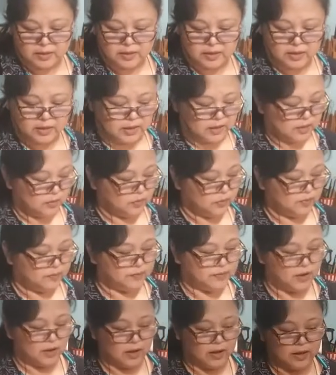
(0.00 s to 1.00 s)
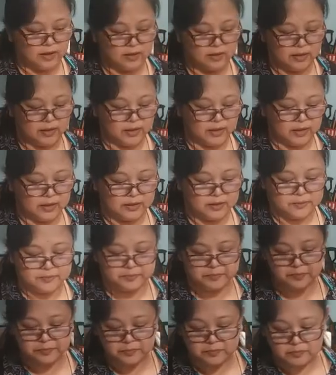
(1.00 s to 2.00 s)
And we've got like
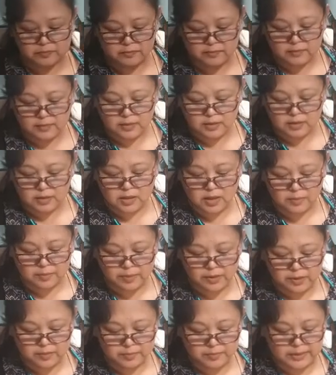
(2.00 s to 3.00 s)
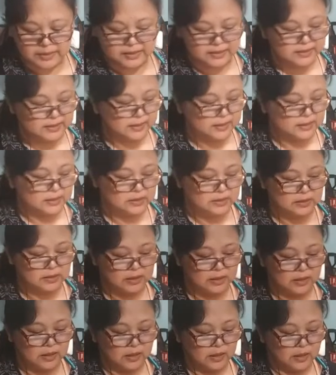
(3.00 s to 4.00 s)
a couple of pieces
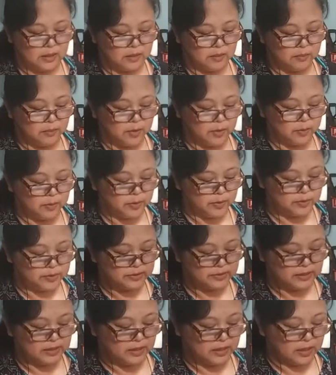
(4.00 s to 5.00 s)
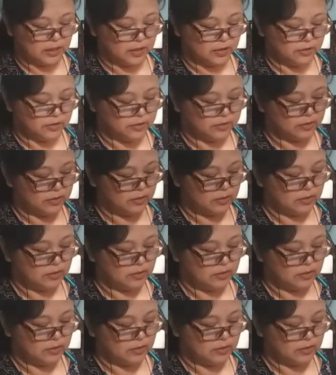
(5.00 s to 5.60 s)
per person here.